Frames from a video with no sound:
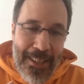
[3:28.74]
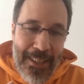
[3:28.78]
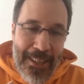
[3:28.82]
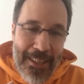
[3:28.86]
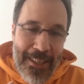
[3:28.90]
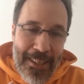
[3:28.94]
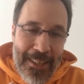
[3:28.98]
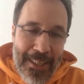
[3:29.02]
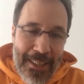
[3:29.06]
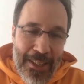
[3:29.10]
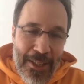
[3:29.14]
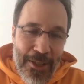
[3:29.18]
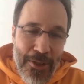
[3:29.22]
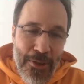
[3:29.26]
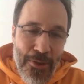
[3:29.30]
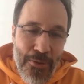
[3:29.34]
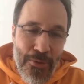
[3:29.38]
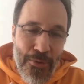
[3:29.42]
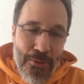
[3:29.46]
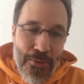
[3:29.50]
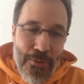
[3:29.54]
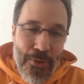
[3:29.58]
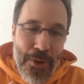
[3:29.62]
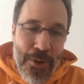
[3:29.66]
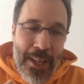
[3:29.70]
this
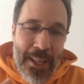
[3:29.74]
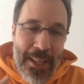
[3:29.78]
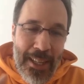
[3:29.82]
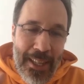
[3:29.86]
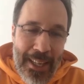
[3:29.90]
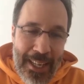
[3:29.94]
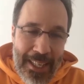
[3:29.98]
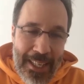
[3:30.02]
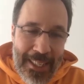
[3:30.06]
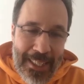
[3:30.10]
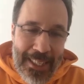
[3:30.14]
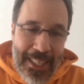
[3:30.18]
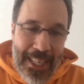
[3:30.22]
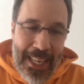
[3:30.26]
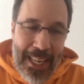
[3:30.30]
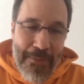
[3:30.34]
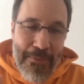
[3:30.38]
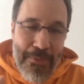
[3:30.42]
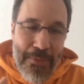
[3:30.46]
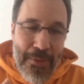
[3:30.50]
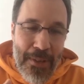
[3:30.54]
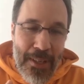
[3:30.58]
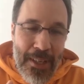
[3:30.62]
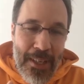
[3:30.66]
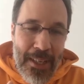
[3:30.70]
new
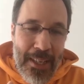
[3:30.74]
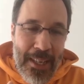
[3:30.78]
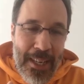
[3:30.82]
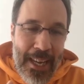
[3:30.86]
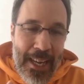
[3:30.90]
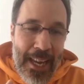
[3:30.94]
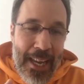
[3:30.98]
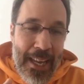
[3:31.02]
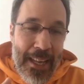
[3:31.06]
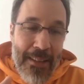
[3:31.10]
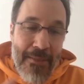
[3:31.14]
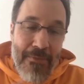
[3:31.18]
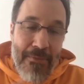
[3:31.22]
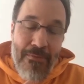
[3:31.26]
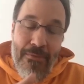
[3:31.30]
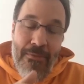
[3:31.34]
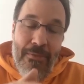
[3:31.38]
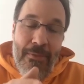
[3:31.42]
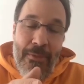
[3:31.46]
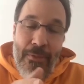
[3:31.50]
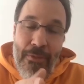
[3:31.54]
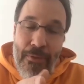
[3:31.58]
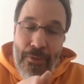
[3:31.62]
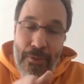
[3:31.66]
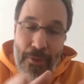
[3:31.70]
landscape, and
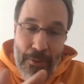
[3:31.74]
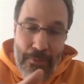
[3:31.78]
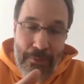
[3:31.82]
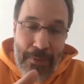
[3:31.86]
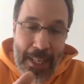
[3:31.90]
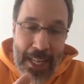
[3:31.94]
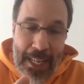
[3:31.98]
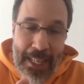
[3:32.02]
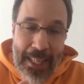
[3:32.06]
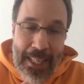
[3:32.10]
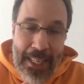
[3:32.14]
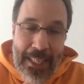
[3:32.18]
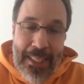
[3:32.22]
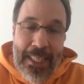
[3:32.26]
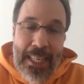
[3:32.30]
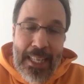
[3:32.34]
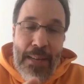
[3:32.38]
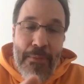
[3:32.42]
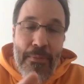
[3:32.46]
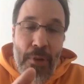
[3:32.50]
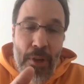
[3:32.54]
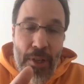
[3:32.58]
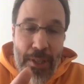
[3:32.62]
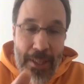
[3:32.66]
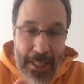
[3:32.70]
from that
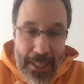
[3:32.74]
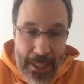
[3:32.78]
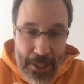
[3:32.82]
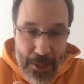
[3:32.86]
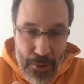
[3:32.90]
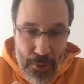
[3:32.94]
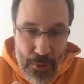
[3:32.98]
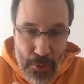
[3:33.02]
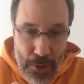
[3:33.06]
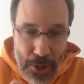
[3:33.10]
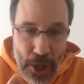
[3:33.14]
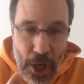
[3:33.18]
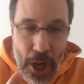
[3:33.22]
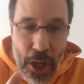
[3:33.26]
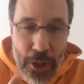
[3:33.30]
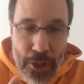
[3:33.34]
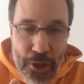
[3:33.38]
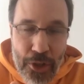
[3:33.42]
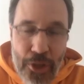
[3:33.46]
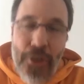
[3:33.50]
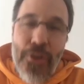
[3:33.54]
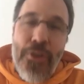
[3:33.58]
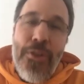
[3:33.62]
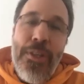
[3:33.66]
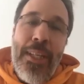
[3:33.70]
landscape, this new
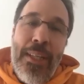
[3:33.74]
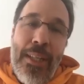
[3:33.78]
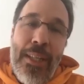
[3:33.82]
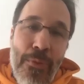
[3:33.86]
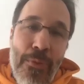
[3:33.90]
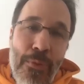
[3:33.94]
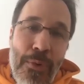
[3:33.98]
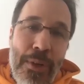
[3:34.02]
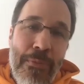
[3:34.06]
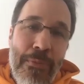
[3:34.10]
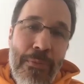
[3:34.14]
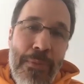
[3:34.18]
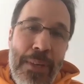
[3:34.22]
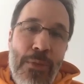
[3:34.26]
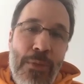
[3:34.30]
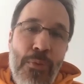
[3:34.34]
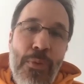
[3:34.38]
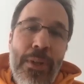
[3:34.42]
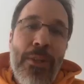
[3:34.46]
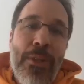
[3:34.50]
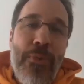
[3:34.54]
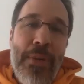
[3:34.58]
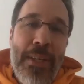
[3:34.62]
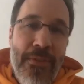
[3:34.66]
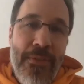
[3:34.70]
culture that it will meet
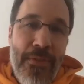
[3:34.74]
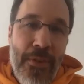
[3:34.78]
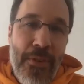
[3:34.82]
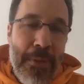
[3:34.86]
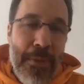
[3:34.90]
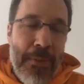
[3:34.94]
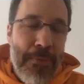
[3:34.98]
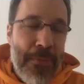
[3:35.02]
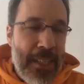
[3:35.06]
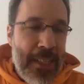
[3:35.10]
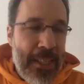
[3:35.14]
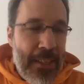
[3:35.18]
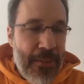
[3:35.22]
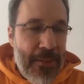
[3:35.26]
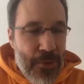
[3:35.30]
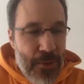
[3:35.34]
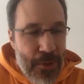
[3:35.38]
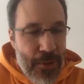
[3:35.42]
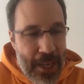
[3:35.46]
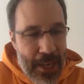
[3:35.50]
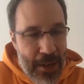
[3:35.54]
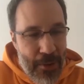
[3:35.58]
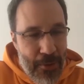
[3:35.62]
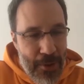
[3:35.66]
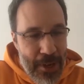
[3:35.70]
will transform himself. So
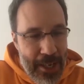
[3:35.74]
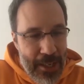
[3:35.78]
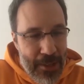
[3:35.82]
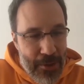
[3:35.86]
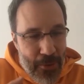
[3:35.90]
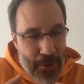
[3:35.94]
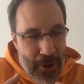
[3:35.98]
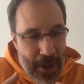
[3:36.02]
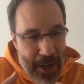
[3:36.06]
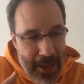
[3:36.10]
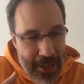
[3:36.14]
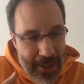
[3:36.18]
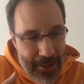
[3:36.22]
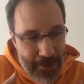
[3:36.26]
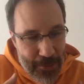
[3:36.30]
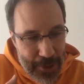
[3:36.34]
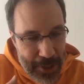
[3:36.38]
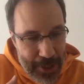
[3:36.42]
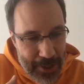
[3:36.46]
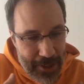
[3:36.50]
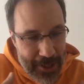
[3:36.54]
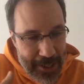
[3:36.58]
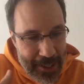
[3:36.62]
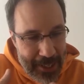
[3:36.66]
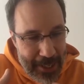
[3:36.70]
I really tried with
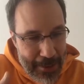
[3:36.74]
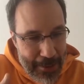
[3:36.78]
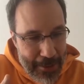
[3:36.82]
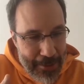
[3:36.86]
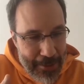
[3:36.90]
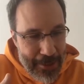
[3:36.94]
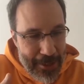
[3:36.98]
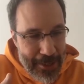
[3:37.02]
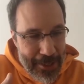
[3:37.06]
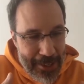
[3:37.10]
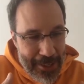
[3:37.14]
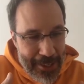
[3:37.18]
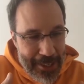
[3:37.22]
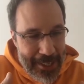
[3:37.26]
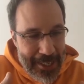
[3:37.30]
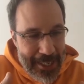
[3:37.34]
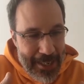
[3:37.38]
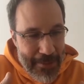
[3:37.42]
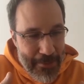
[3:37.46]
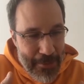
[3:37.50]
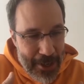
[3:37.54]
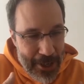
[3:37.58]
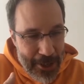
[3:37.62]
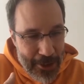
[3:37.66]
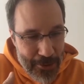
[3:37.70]
the
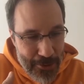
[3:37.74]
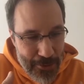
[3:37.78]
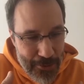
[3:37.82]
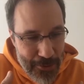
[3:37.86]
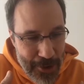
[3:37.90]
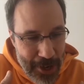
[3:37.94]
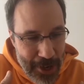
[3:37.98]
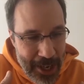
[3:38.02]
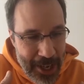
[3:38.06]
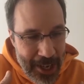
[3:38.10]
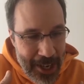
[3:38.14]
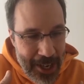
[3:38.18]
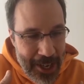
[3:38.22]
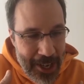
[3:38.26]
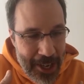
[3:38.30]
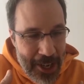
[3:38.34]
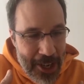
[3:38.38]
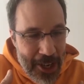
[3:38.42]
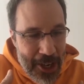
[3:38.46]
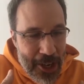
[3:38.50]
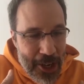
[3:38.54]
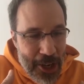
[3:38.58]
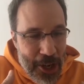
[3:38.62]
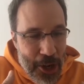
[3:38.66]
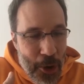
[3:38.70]
cinema to
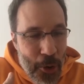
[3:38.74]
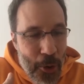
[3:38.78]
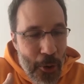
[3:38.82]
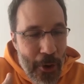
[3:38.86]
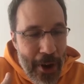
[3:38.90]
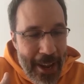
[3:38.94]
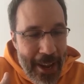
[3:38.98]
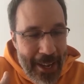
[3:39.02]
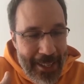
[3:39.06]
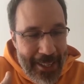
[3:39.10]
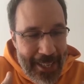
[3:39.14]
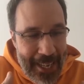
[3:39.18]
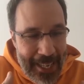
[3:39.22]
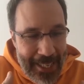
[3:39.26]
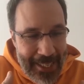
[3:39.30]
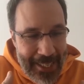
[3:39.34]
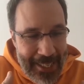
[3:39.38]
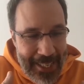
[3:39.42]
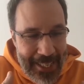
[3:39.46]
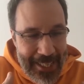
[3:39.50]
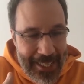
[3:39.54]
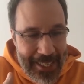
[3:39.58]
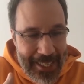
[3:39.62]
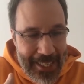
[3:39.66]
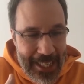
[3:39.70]
create that
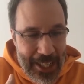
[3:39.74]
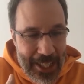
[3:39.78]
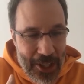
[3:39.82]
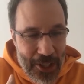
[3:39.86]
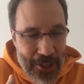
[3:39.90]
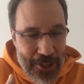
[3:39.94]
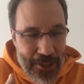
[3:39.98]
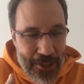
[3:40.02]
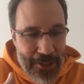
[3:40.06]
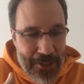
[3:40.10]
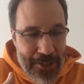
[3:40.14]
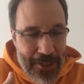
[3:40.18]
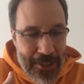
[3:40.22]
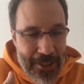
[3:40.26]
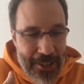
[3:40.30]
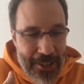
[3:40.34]
sensation